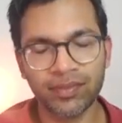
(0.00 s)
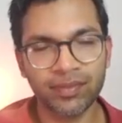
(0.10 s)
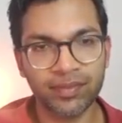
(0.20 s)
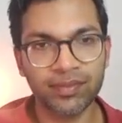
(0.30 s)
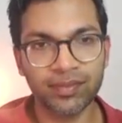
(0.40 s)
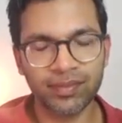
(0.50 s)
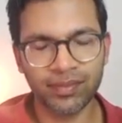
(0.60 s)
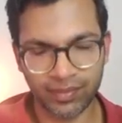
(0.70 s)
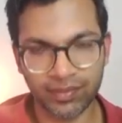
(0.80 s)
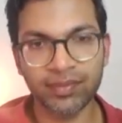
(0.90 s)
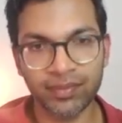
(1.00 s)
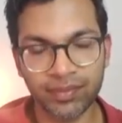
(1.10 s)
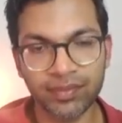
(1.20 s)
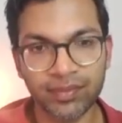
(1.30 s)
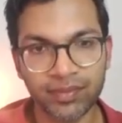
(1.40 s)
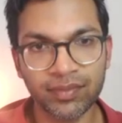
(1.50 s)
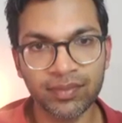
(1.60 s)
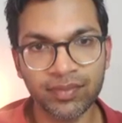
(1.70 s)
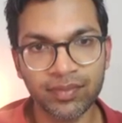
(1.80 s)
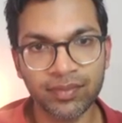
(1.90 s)

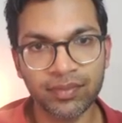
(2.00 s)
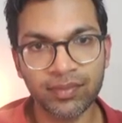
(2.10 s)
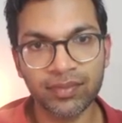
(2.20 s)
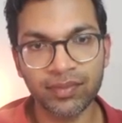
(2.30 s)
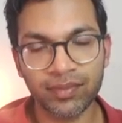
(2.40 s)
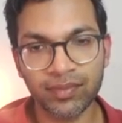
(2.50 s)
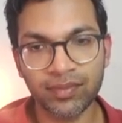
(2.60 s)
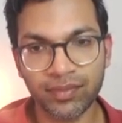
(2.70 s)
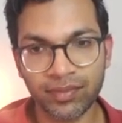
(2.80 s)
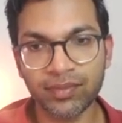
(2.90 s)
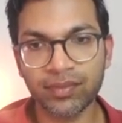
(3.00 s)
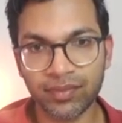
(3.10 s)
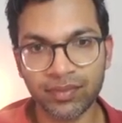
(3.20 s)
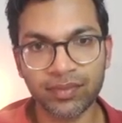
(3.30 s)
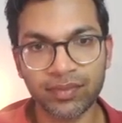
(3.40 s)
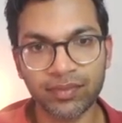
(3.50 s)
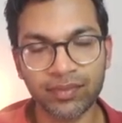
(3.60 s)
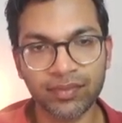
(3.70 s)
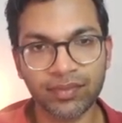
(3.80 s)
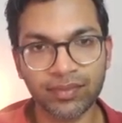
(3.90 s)

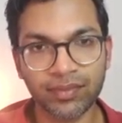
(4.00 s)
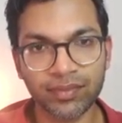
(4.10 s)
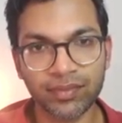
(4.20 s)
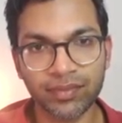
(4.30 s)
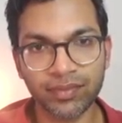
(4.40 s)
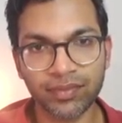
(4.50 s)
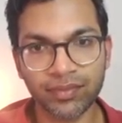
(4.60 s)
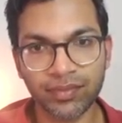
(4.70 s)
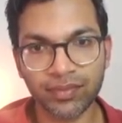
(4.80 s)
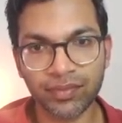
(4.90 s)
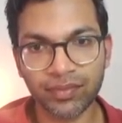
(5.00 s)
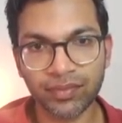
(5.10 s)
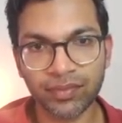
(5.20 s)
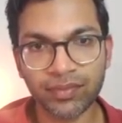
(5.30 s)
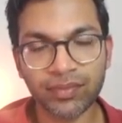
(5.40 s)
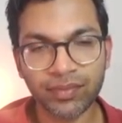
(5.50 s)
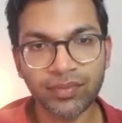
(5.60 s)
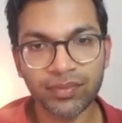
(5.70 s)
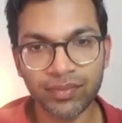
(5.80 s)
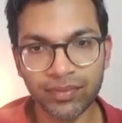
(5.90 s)

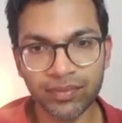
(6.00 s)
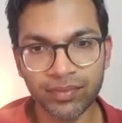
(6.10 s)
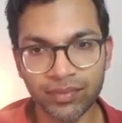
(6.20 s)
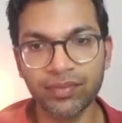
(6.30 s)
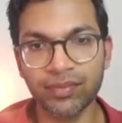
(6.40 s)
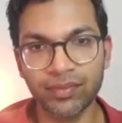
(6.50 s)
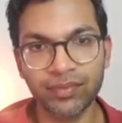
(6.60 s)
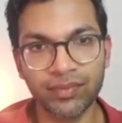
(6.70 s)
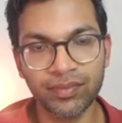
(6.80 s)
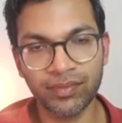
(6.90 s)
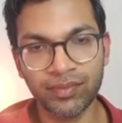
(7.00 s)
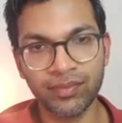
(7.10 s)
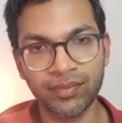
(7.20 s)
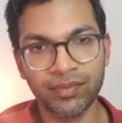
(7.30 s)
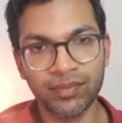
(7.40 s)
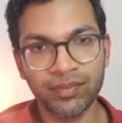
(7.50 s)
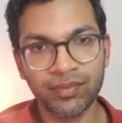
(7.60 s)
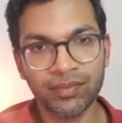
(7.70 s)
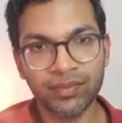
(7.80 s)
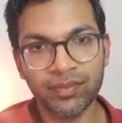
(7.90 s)
This person isn't speaking.